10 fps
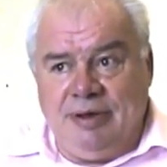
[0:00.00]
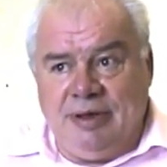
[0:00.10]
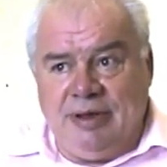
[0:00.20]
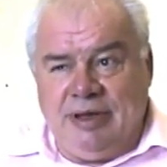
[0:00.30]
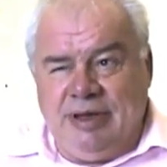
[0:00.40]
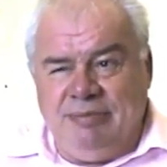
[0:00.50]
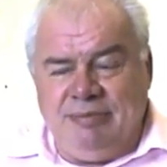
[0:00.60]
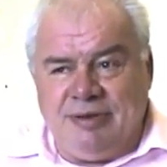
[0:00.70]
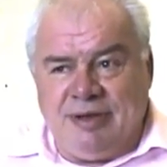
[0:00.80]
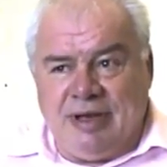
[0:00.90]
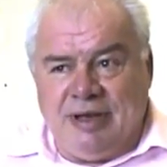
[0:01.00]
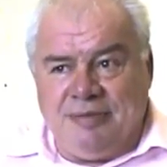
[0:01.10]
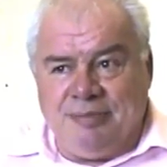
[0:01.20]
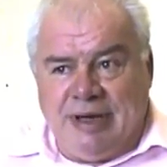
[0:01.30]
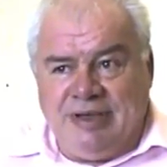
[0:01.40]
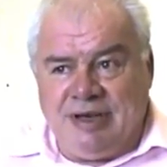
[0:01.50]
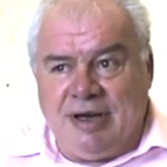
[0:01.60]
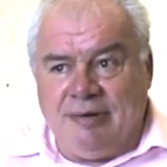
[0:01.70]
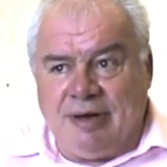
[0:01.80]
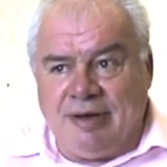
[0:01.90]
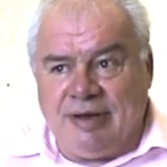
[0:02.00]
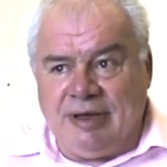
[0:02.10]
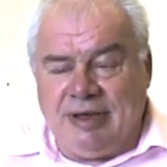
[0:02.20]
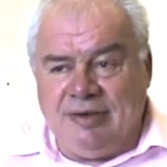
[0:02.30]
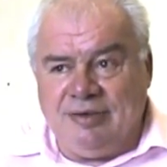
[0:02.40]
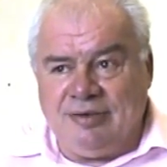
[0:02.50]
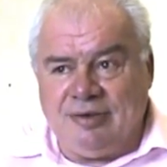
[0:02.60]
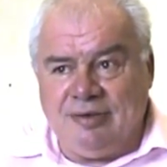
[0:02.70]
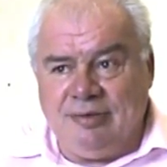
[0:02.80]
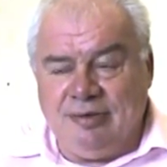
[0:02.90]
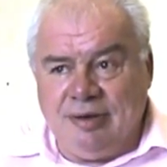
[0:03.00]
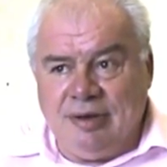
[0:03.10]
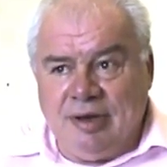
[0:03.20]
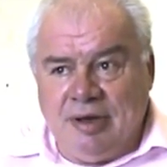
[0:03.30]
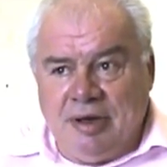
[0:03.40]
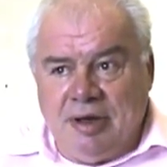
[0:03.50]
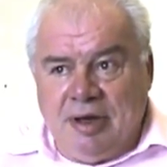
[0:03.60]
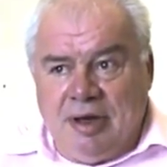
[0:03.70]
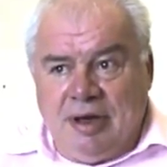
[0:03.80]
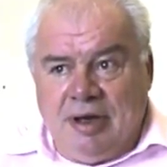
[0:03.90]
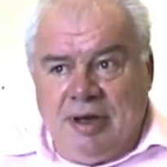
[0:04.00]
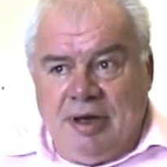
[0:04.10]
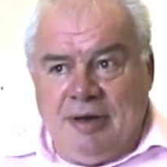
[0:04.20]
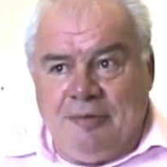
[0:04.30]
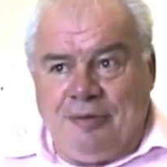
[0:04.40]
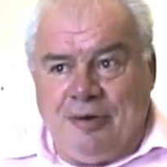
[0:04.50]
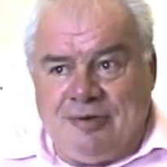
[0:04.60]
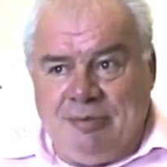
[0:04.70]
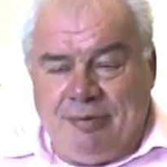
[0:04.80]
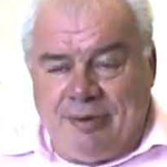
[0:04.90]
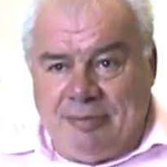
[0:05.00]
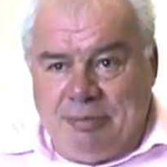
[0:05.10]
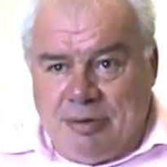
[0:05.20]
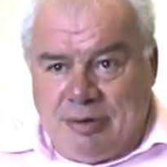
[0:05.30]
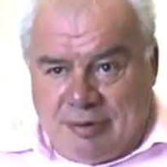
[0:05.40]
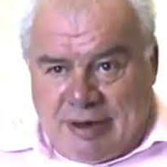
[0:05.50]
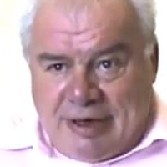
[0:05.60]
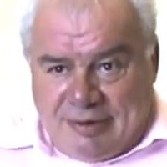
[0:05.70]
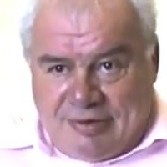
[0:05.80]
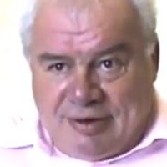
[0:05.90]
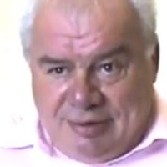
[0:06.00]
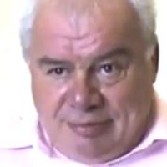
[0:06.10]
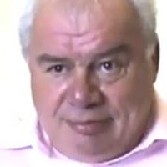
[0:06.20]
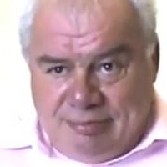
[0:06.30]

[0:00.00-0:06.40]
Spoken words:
The way to go, I think, is to firstly provide more housing,